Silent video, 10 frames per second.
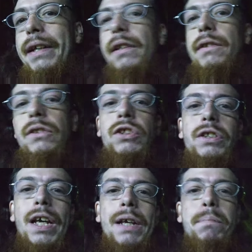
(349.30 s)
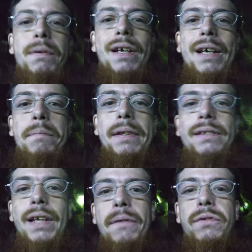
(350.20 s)
in good shape and be
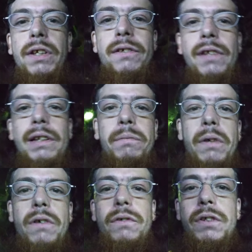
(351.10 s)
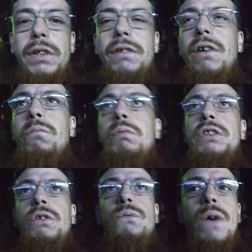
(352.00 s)
safe to use on the road so you don't
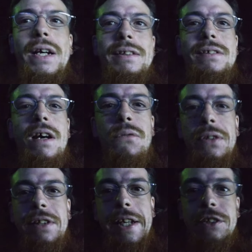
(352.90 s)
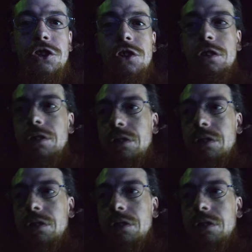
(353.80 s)
put your fucking self in danger.